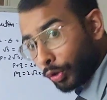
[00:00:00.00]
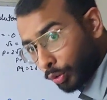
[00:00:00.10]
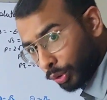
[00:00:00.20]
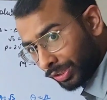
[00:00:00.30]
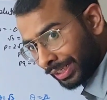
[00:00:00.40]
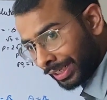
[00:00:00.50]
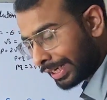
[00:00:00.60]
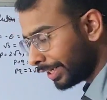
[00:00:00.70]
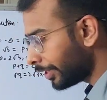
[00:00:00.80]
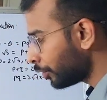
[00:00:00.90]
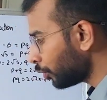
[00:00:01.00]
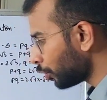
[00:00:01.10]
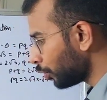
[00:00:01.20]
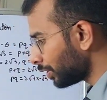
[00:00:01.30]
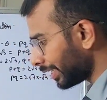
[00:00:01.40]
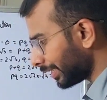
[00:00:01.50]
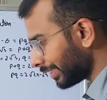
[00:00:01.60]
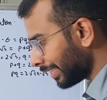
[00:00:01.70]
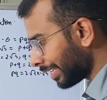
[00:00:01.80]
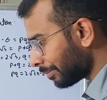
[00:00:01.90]
root 3 into root 3.
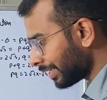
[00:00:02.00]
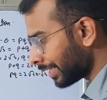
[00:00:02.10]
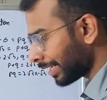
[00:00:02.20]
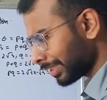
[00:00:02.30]
3 can be written